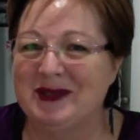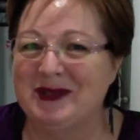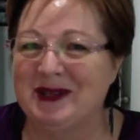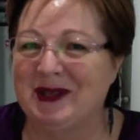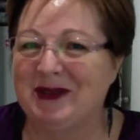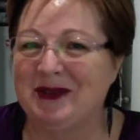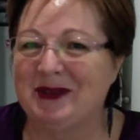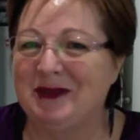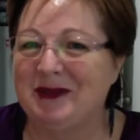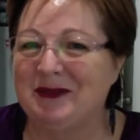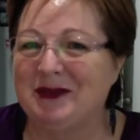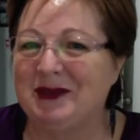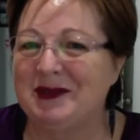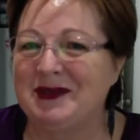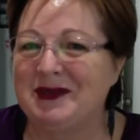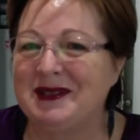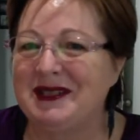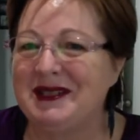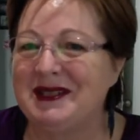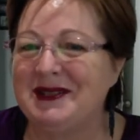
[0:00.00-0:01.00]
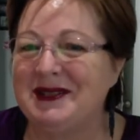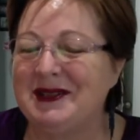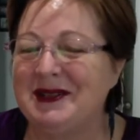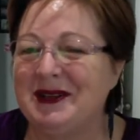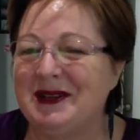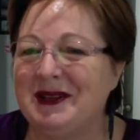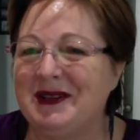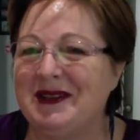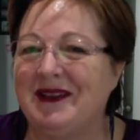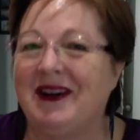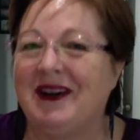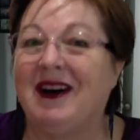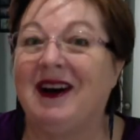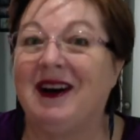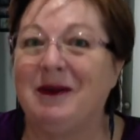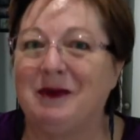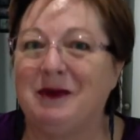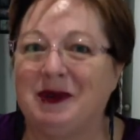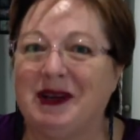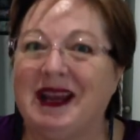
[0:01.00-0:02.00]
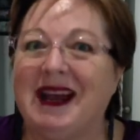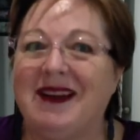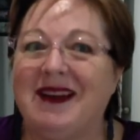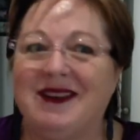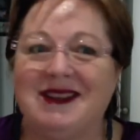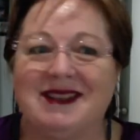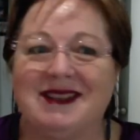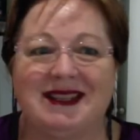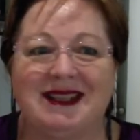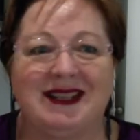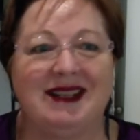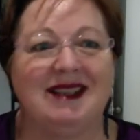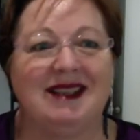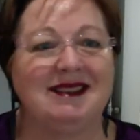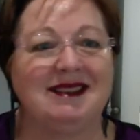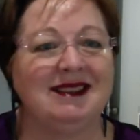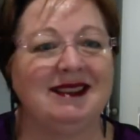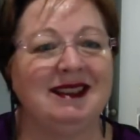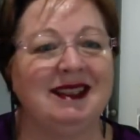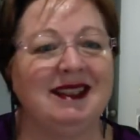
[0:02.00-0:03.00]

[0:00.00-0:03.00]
soul that walks this earth. I will guarantee it.